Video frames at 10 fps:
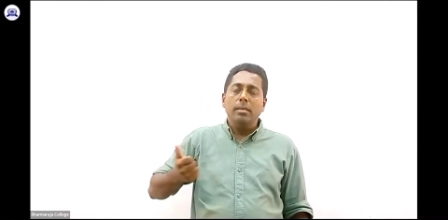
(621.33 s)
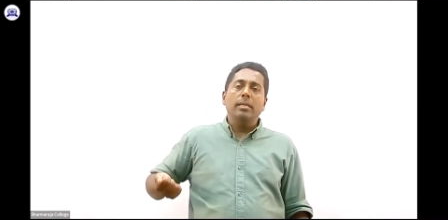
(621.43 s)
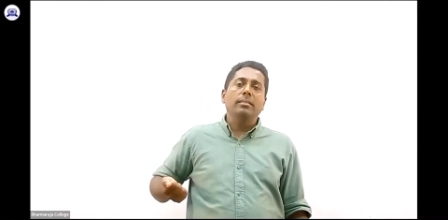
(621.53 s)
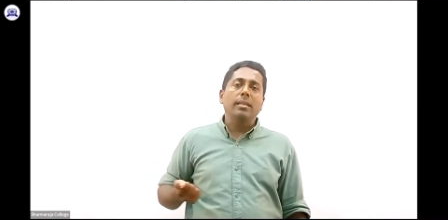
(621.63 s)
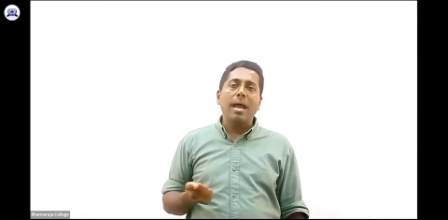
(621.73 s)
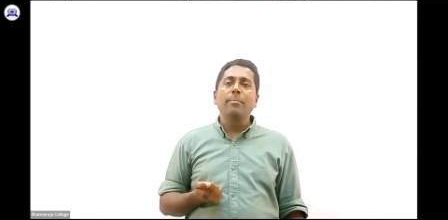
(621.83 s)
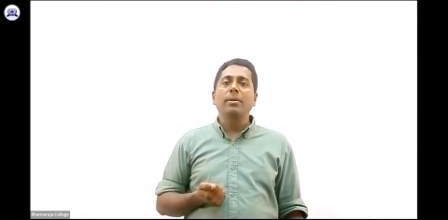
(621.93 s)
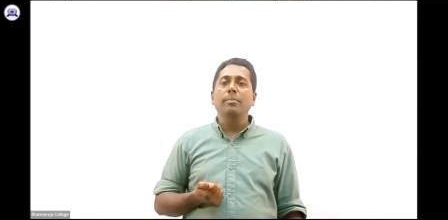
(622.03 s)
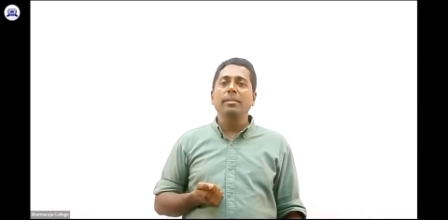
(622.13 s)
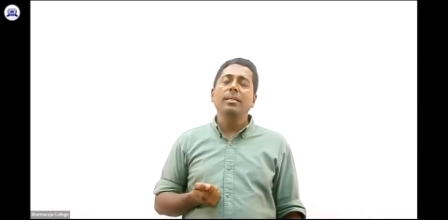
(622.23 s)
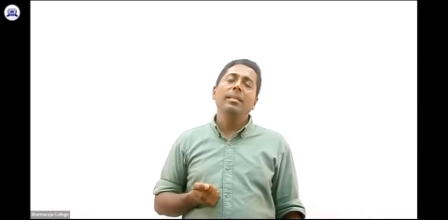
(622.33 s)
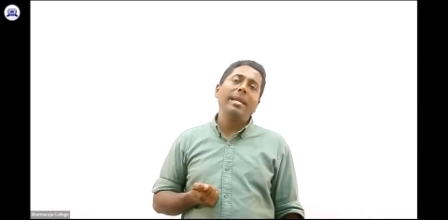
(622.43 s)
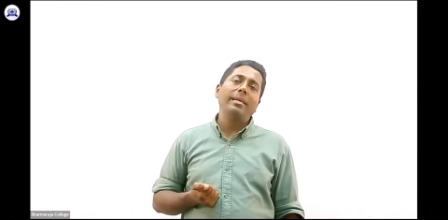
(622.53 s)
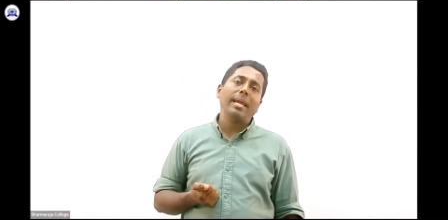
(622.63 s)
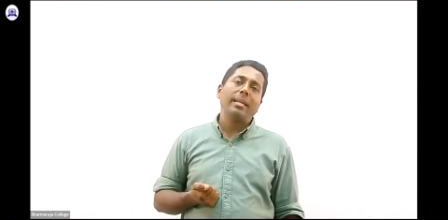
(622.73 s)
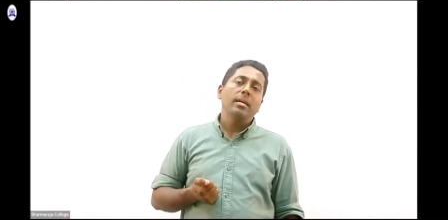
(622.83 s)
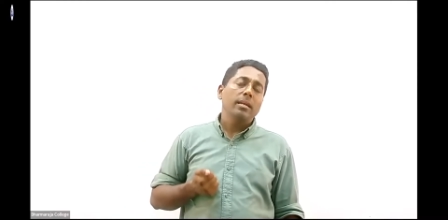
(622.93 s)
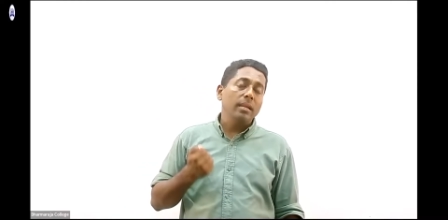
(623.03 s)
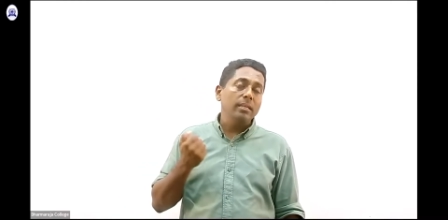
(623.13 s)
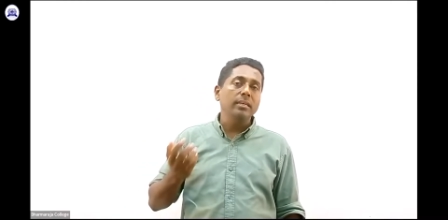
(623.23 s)
Islam committee, like that,
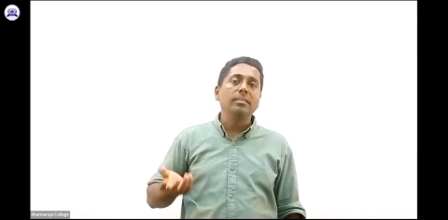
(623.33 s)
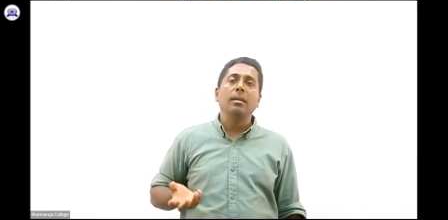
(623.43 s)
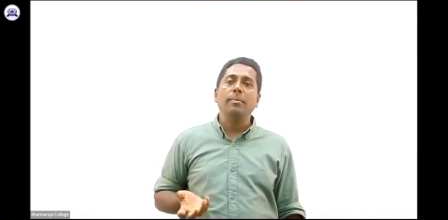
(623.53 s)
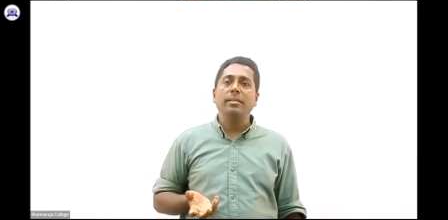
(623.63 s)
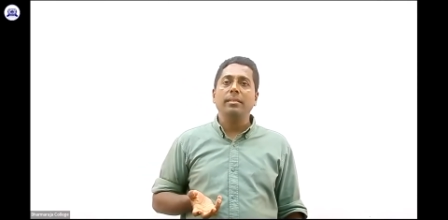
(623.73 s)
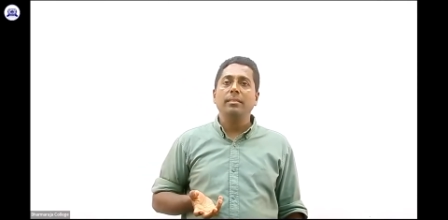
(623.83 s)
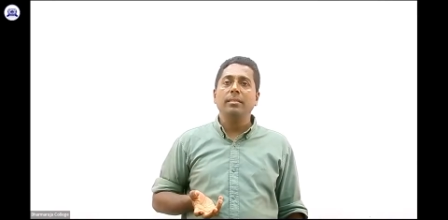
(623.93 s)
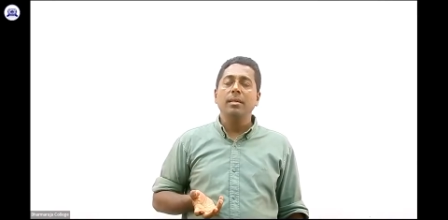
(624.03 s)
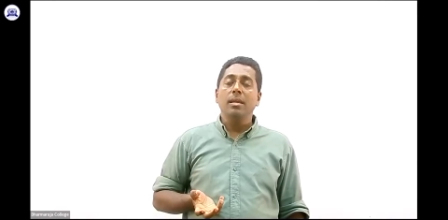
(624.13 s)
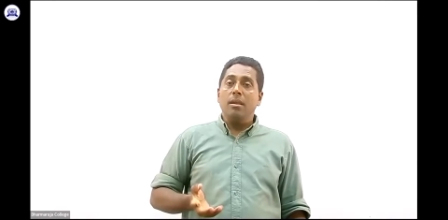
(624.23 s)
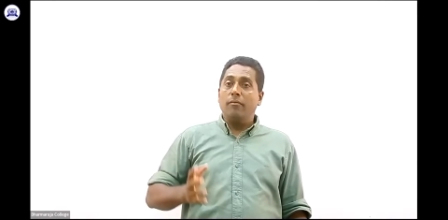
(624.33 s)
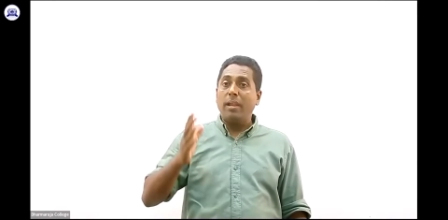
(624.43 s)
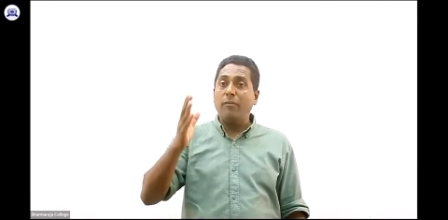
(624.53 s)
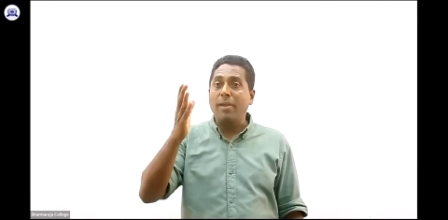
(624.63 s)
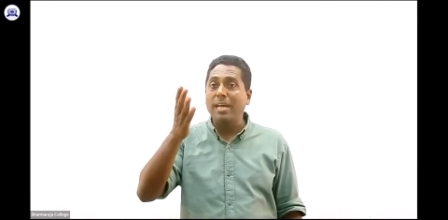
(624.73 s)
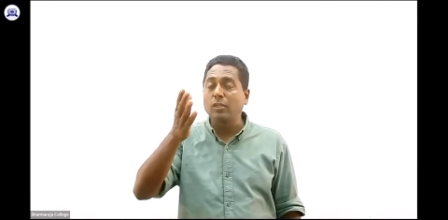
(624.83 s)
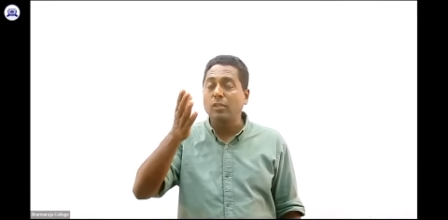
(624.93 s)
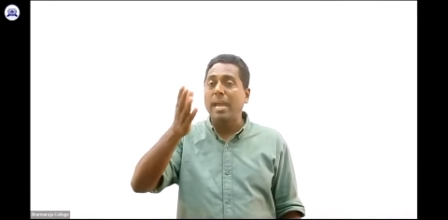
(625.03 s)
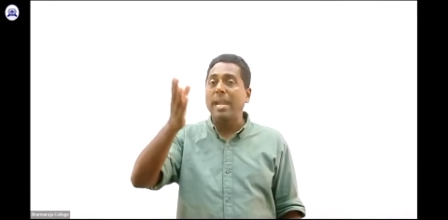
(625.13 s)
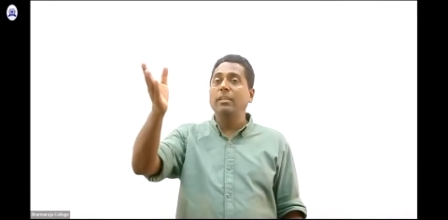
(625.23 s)
religious committee. Welfare
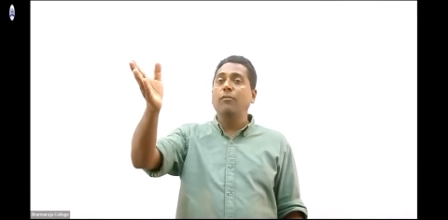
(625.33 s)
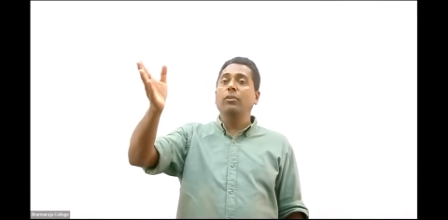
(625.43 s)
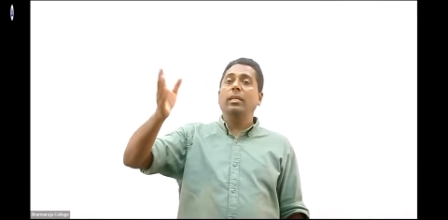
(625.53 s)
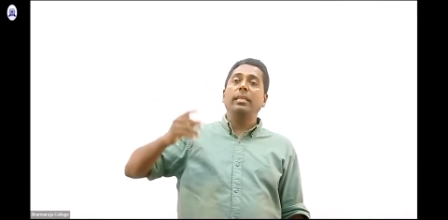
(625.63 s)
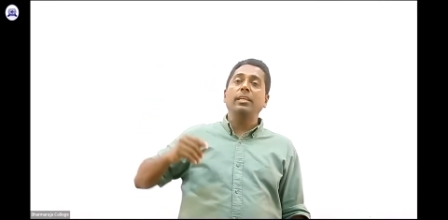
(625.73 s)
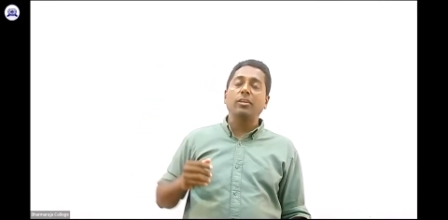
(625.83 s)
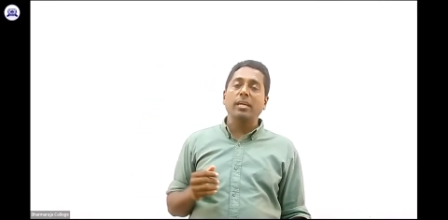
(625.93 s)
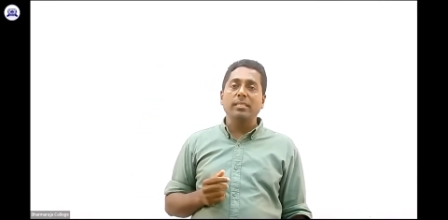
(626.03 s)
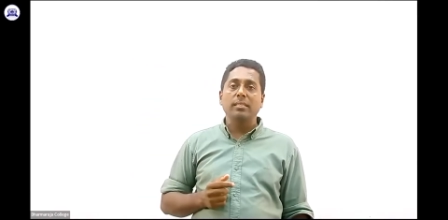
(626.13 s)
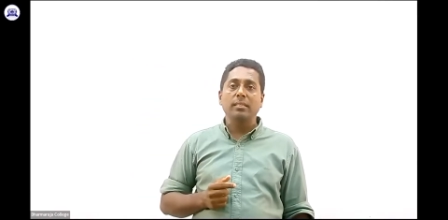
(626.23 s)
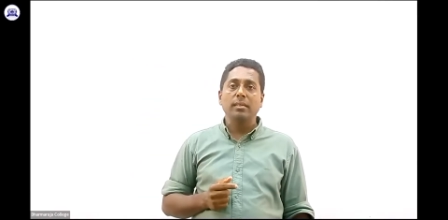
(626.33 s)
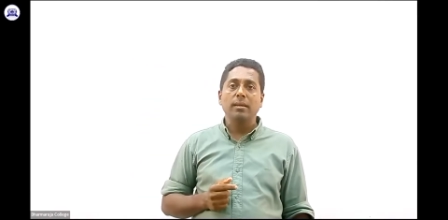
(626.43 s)
society for the teachers,